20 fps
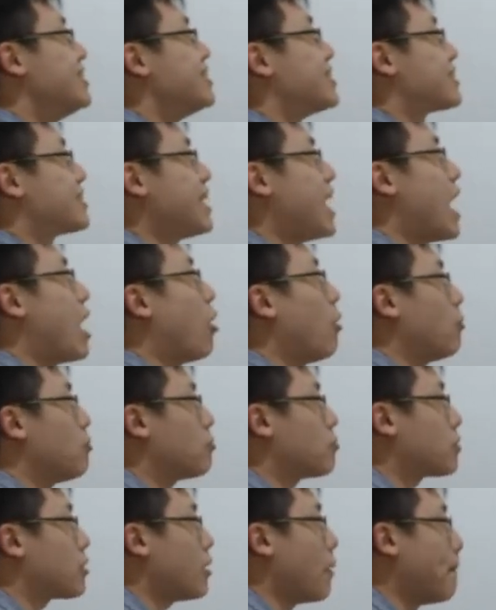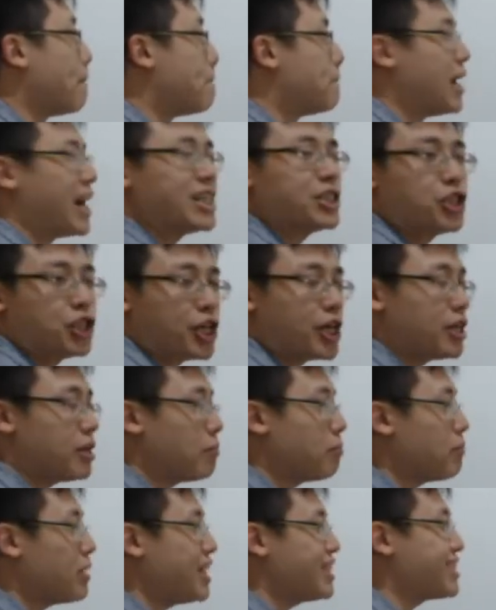Now, budget
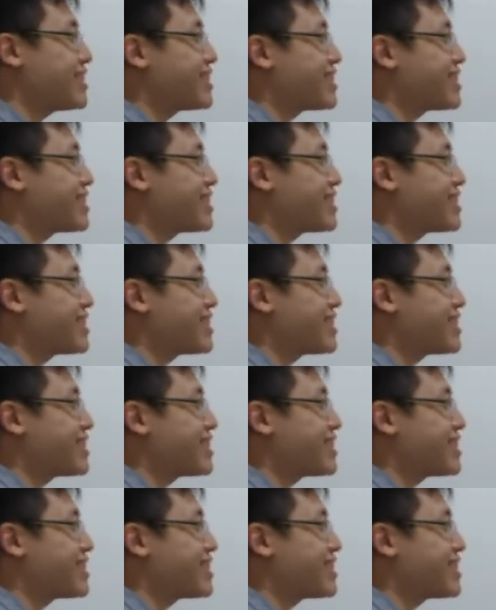means